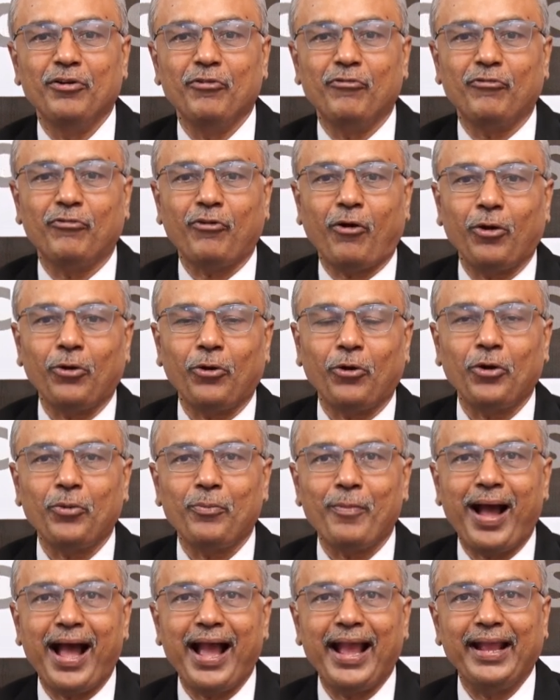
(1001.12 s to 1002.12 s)

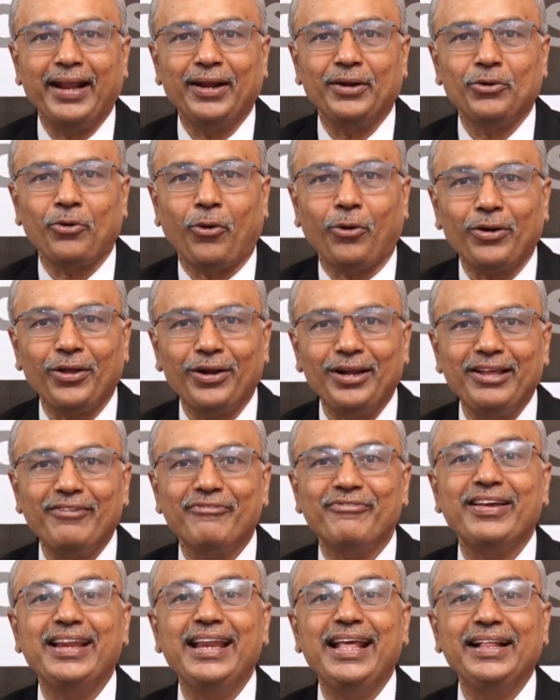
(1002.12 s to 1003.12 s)
followed by not only
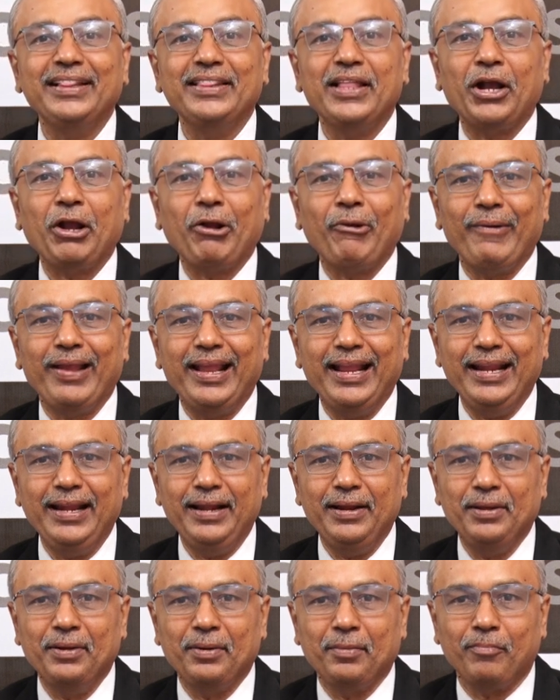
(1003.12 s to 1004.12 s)
winning the
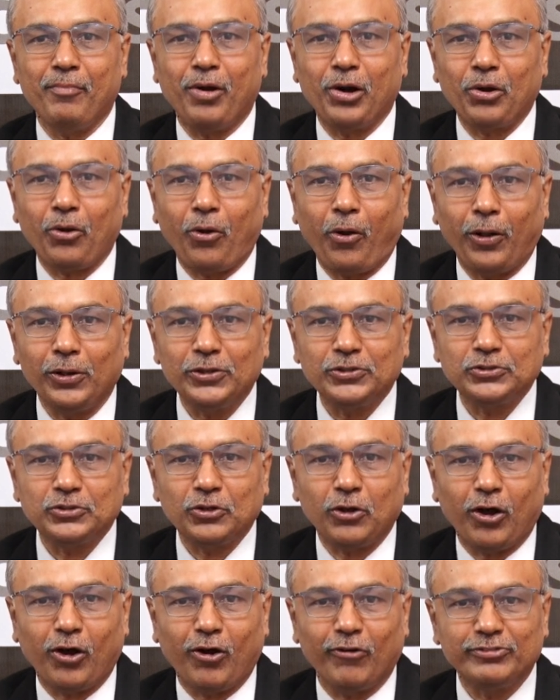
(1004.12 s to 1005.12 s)
queen but
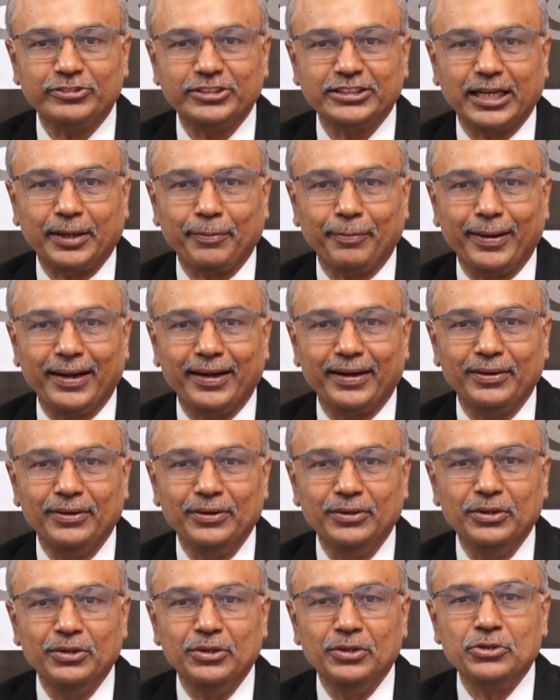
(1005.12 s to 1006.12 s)
also of checkmate.
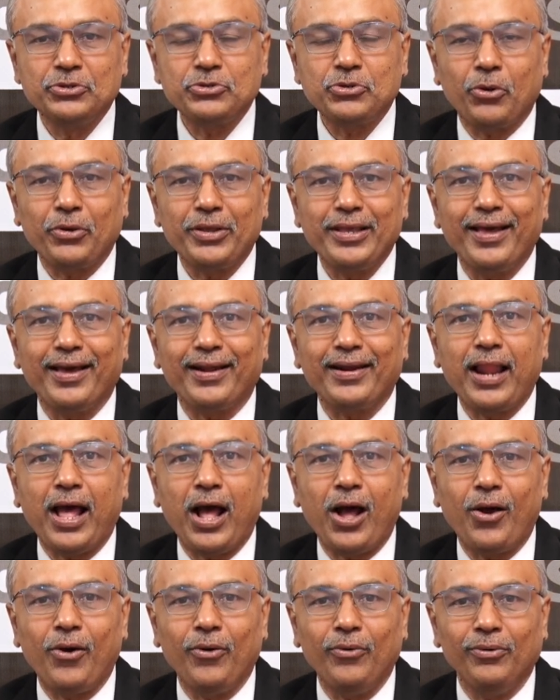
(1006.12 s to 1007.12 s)
So here
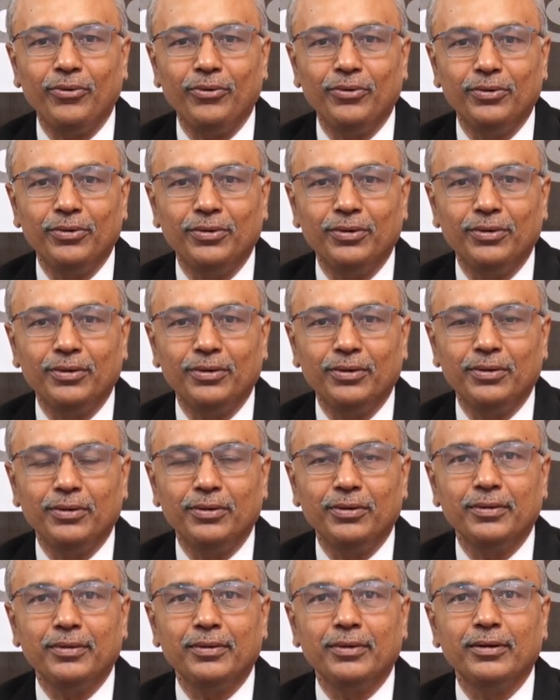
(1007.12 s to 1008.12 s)
now
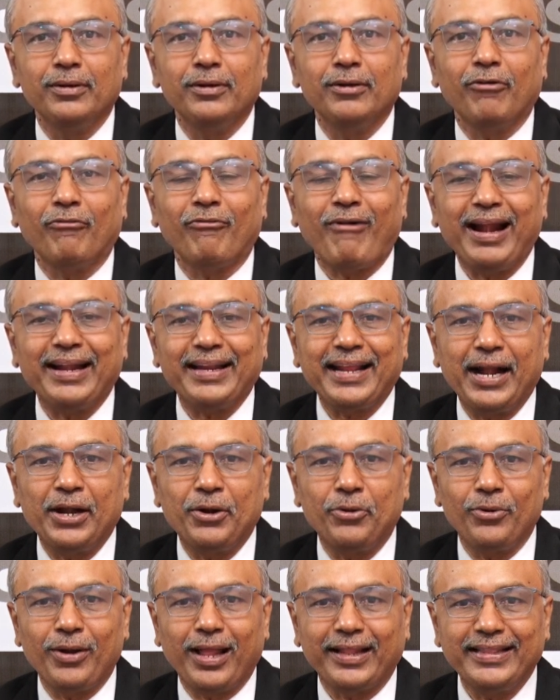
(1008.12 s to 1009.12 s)
white can
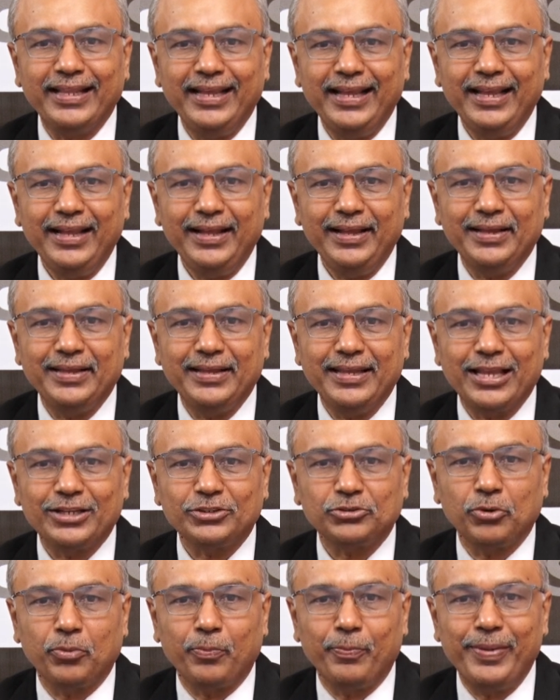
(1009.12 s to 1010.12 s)
do nothing. He has
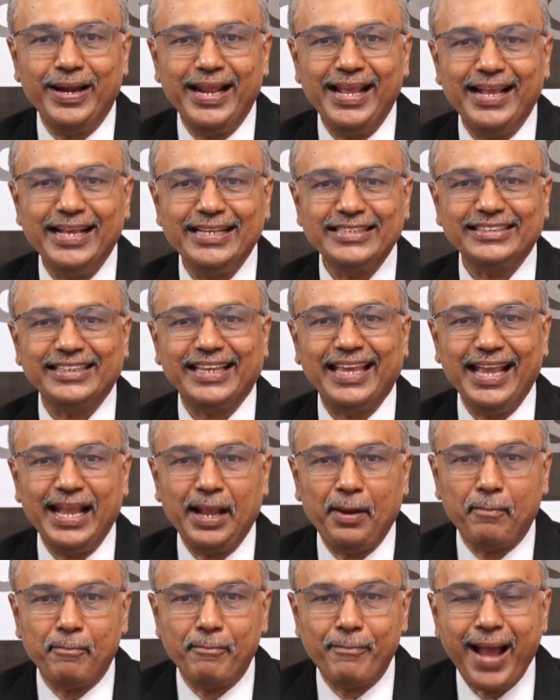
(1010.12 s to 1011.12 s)
to bring his
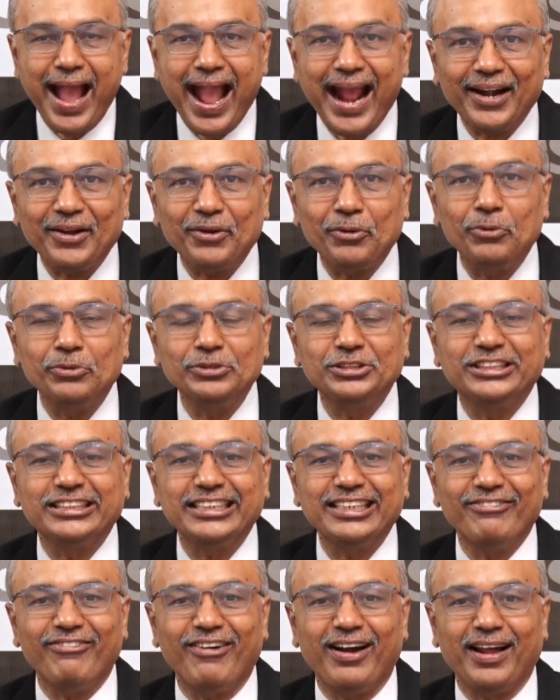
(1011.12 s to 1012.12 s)
king back to
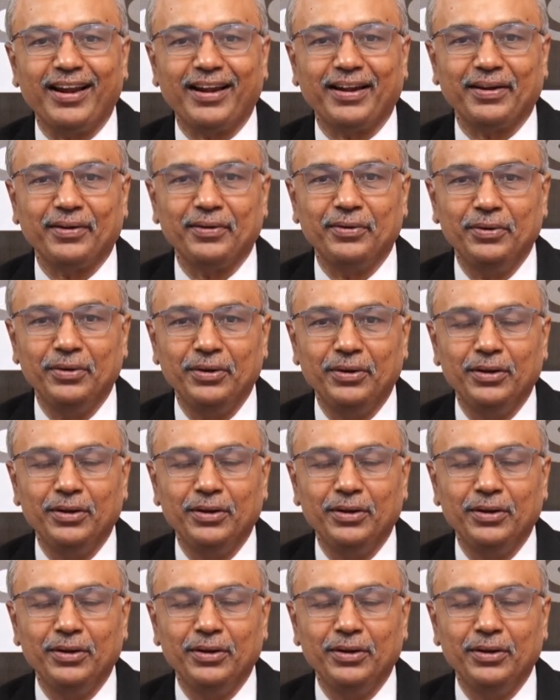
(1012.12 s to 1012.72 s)
g1